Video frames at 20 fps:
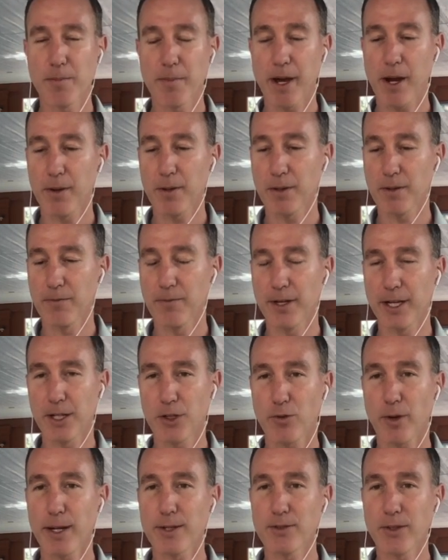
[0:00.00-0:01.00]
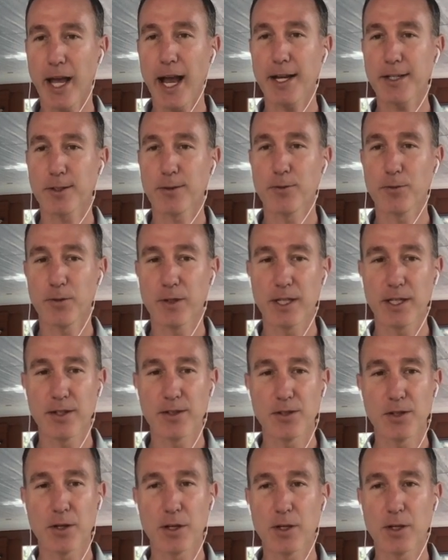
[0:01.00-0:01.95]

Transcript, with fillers: amount of transaction fees.